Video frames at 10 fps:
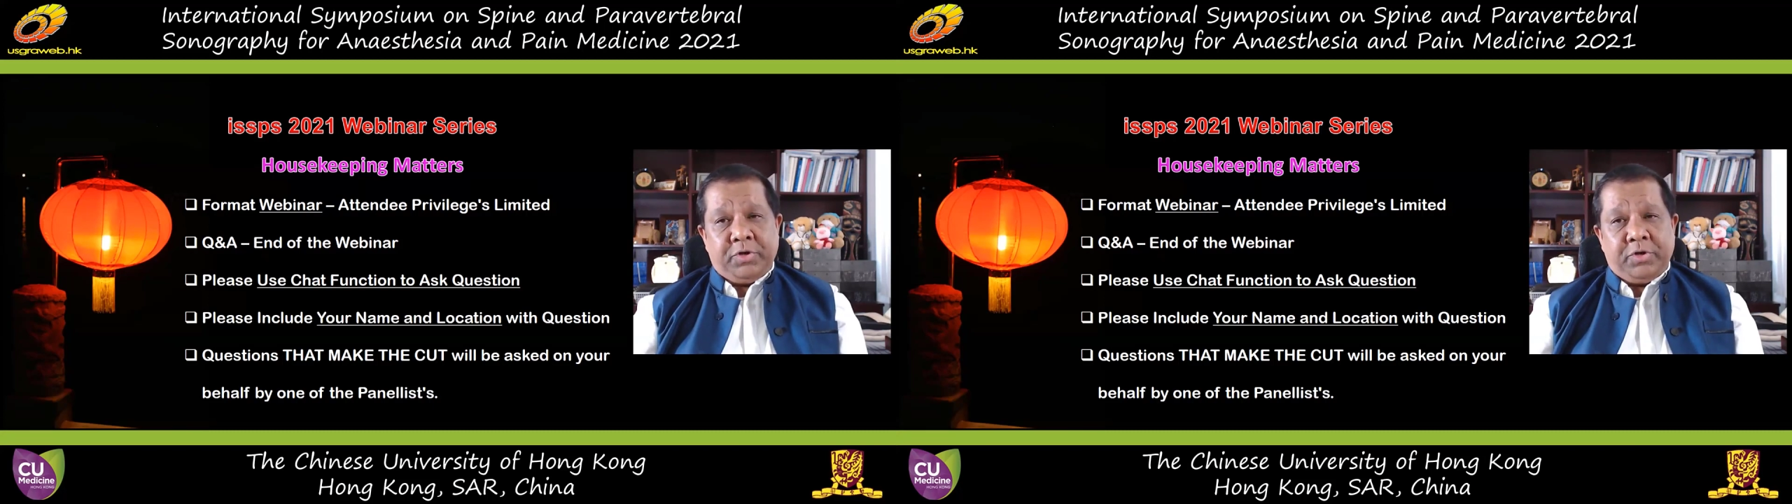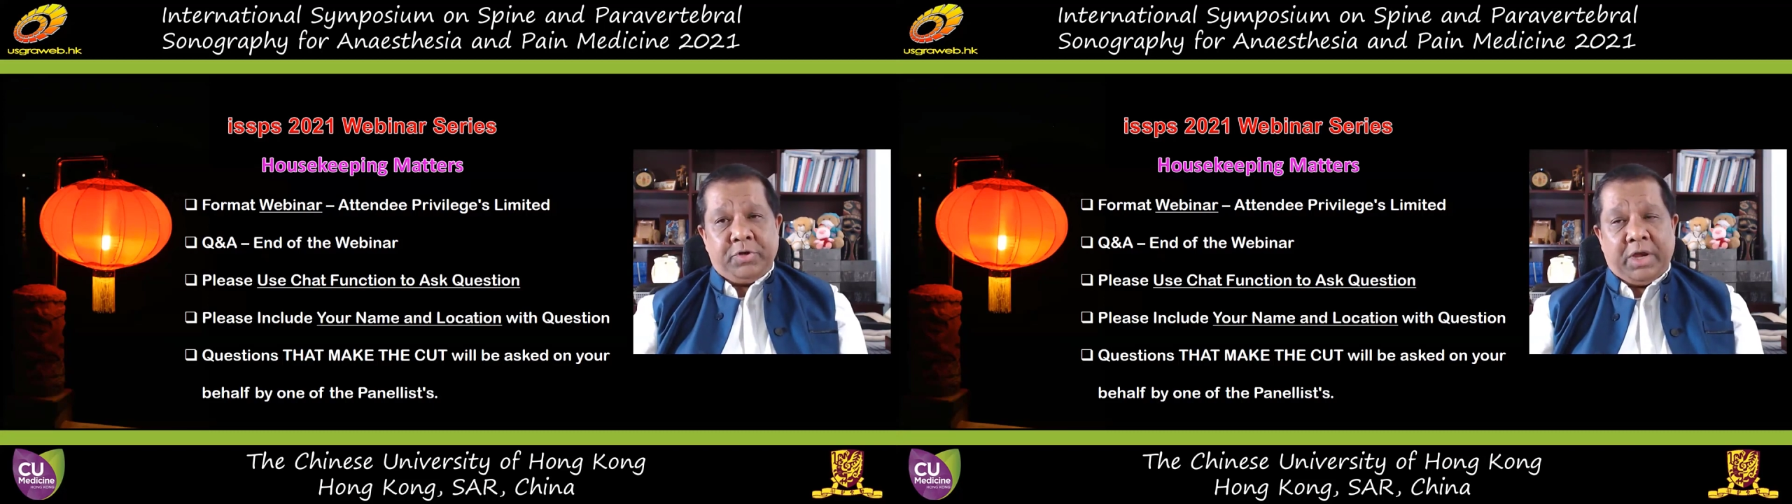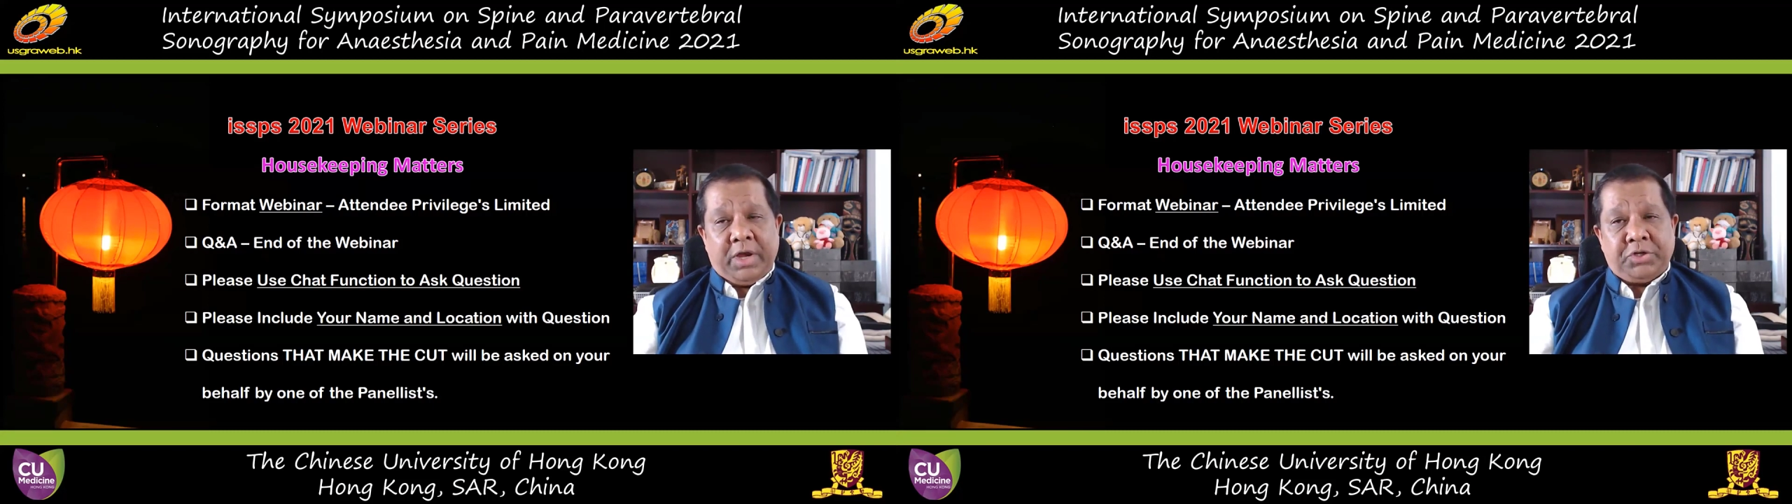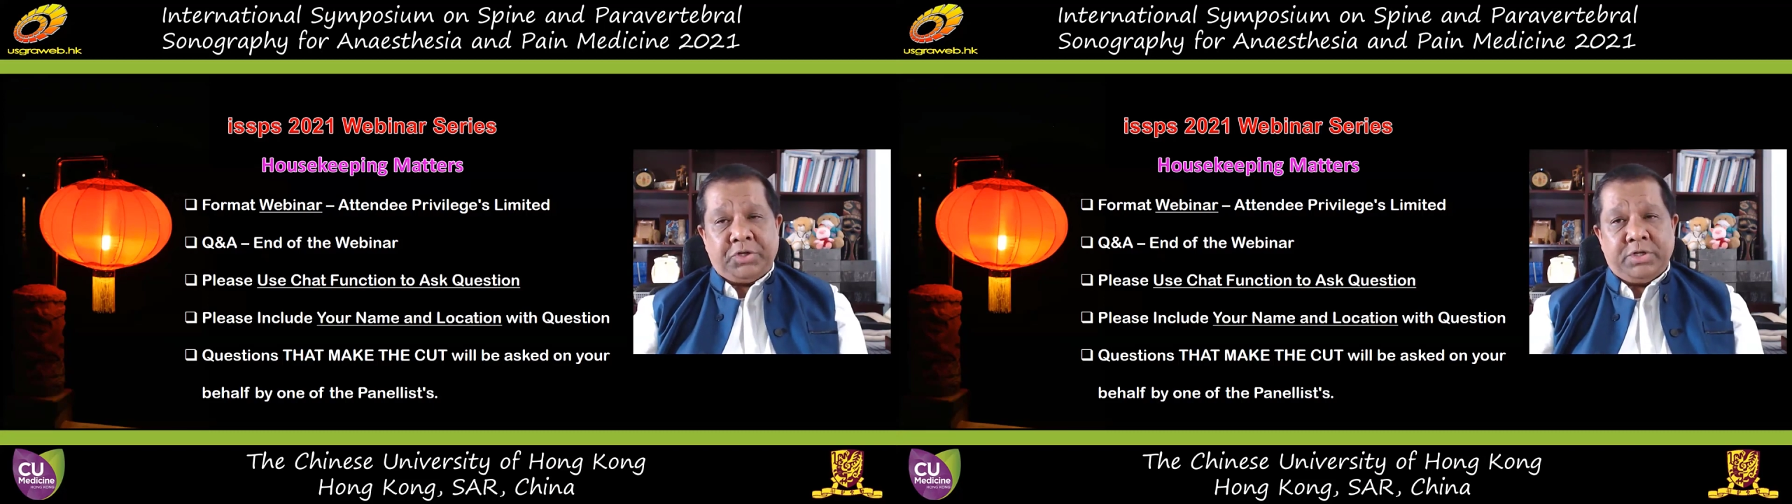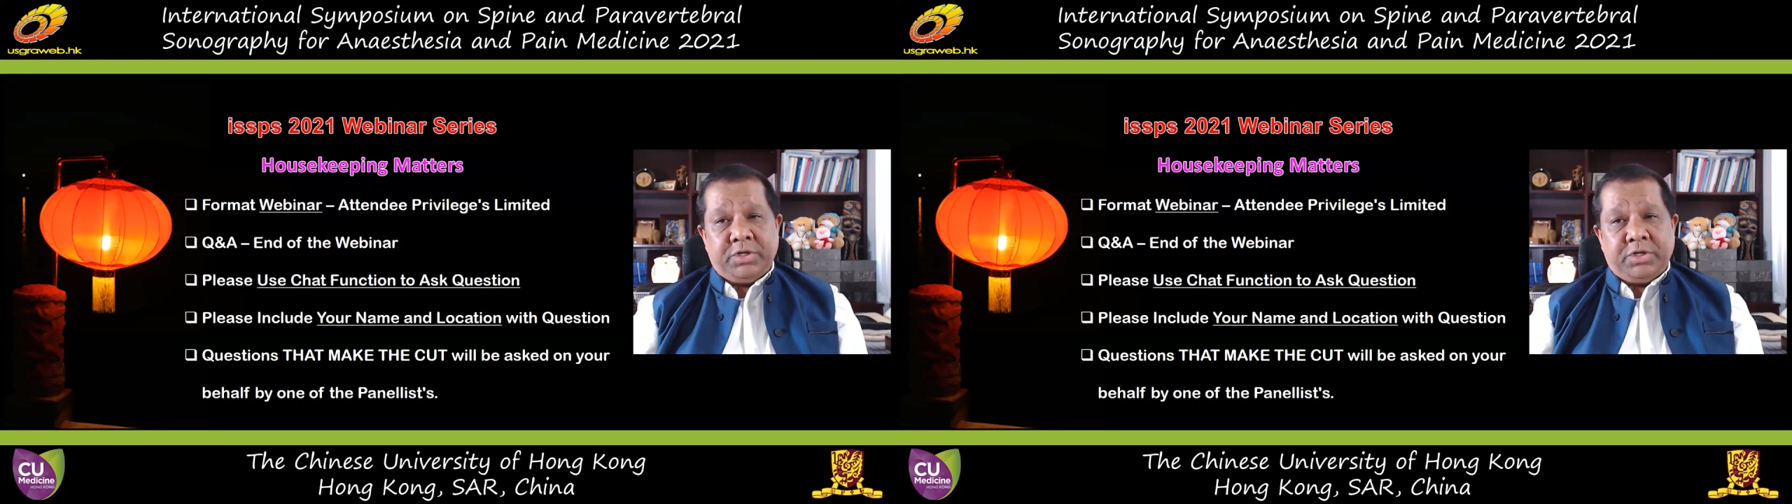and
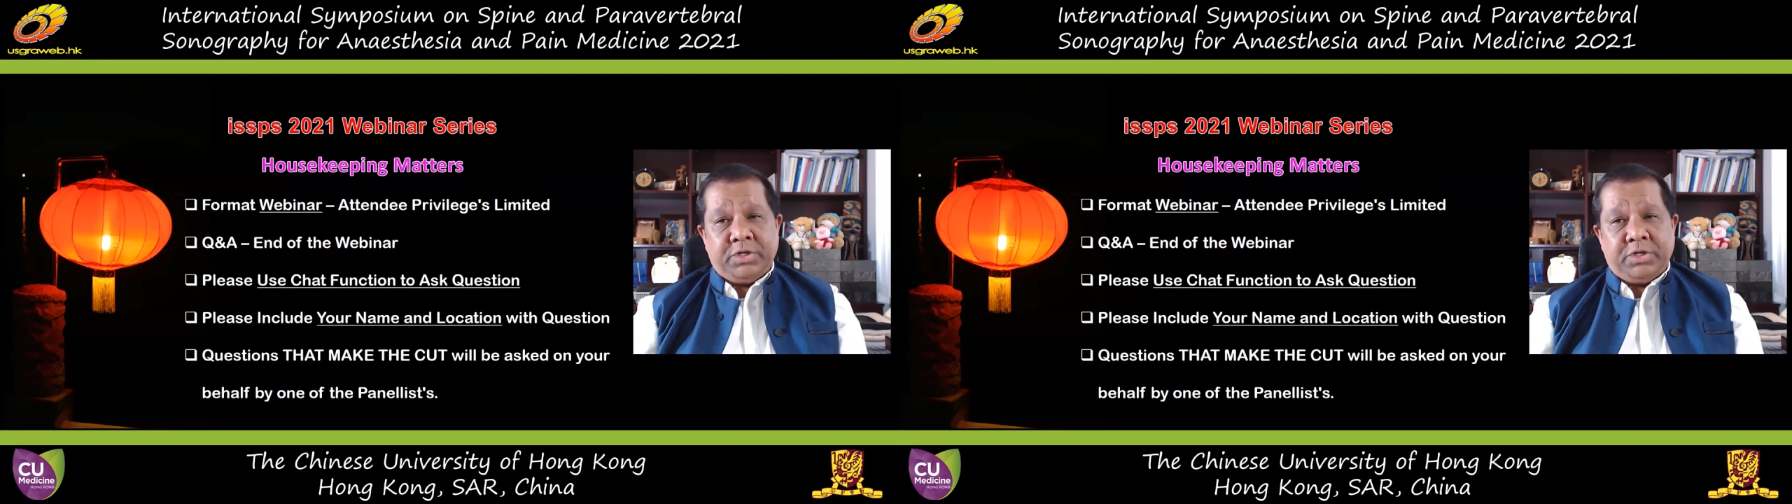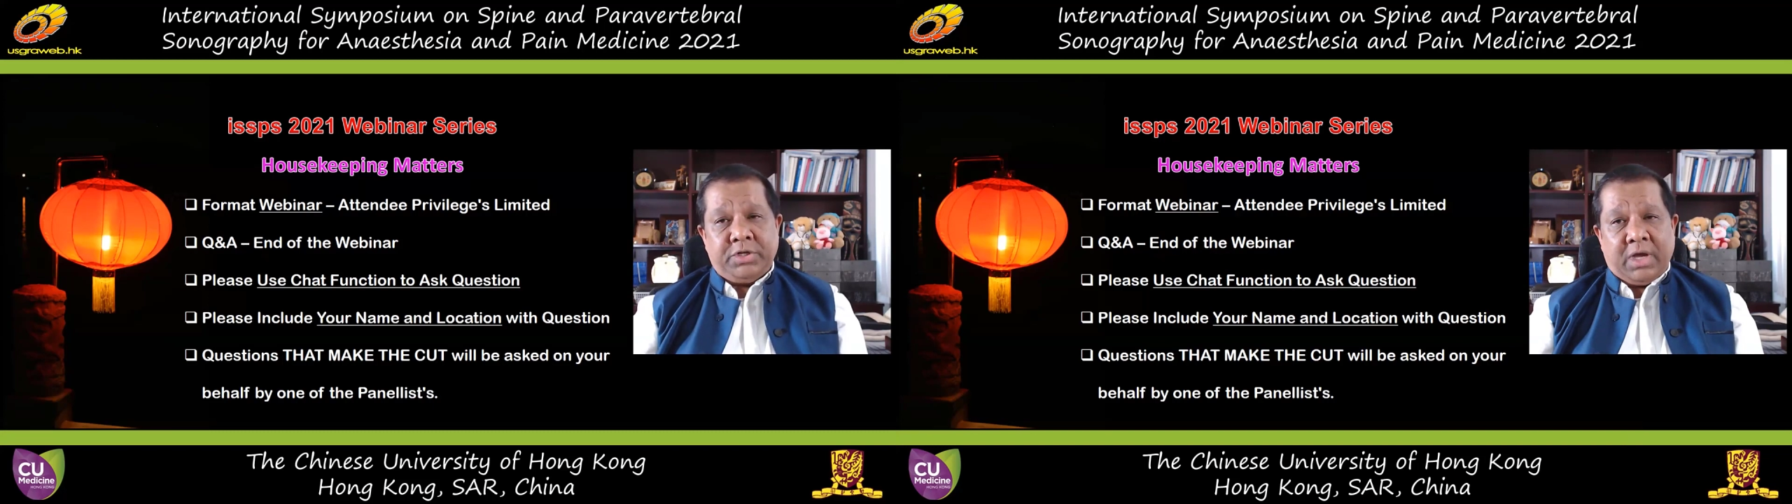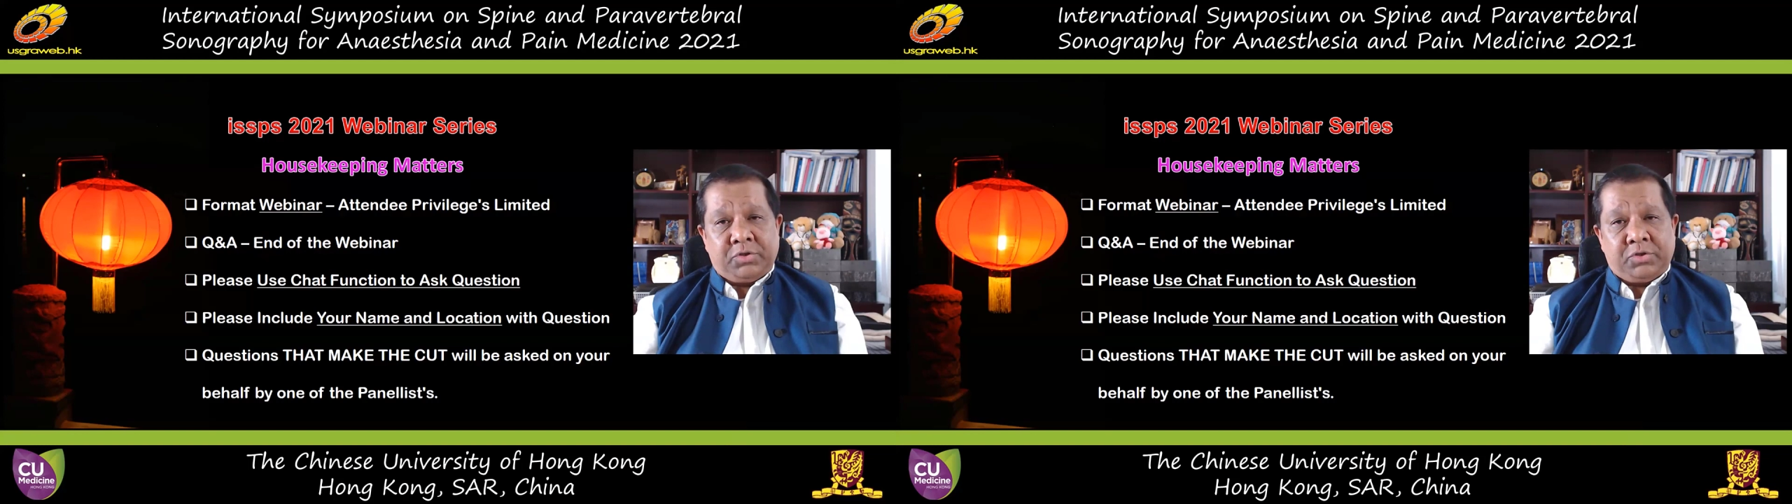location down so that